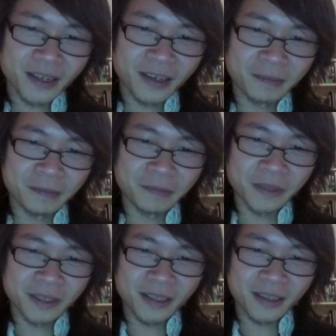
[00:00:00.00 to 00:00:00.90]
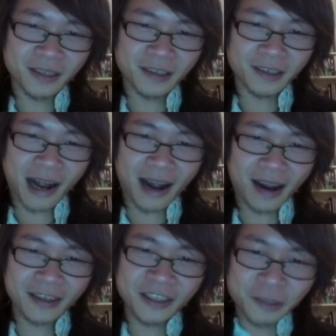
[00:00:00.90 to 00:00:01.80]
um, uh,
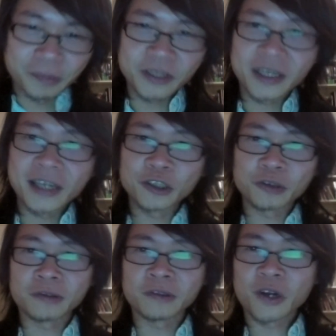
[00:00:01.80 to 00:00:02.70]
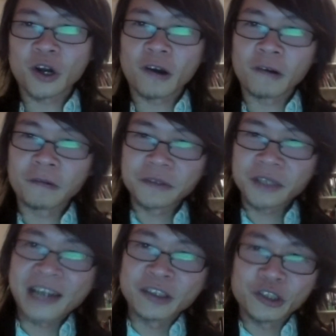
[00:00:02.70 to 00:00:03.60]
interpretation of
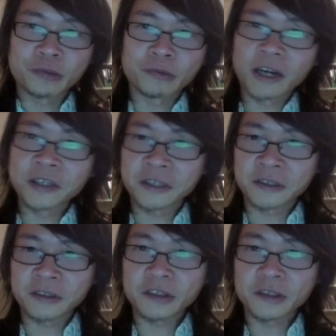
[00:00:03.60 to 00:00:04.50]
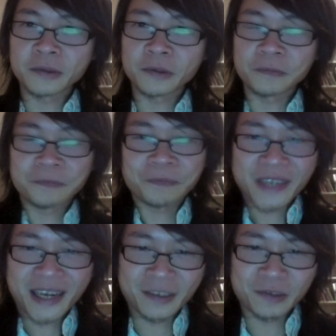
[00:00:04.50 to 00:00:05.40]
the ancient writings. You know.
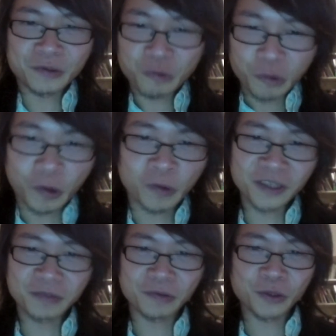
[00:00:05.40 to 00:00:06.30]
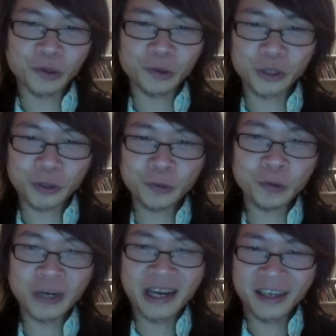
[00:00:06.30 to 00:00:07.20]
And mm-hmm. for, only for those
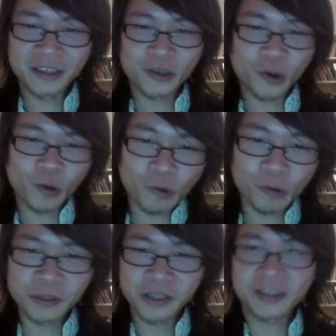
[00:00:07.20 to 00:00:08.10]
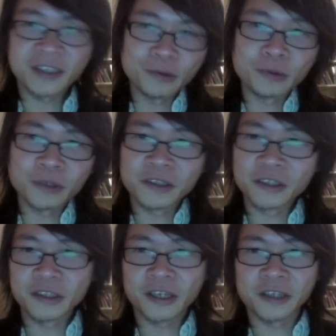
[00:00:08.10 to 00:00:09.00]
who has the authority can do that,
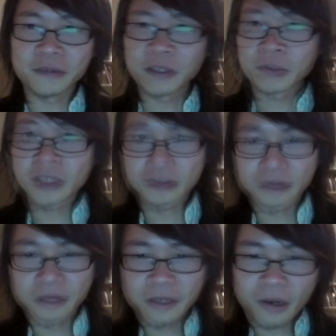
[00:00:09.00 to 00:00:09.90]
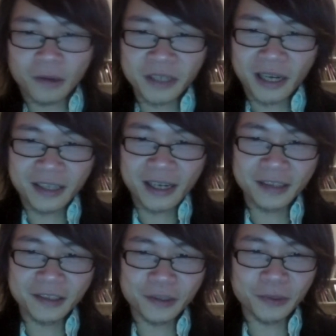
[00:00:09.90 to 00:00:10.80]
this kind of annotation. On the other
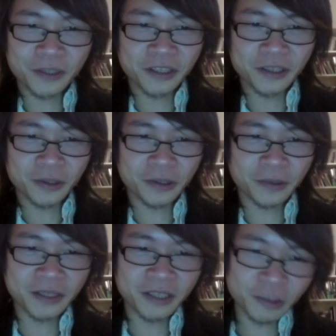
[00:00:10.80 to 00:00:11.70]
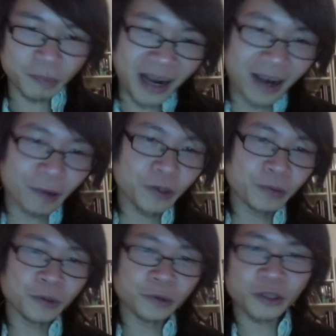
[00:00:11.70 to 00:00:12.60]
hand, we see also that this power
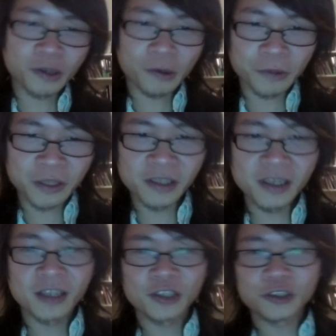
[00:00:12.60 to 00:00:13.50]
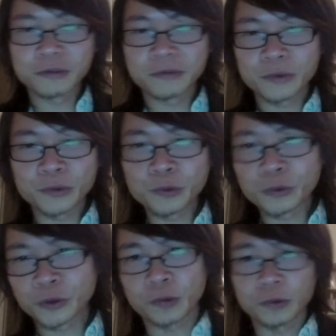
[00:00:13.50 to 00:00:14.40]
will slowly shift to
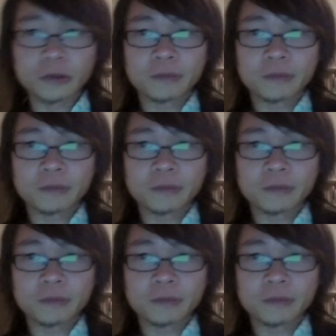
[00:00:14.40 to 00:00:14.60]
Google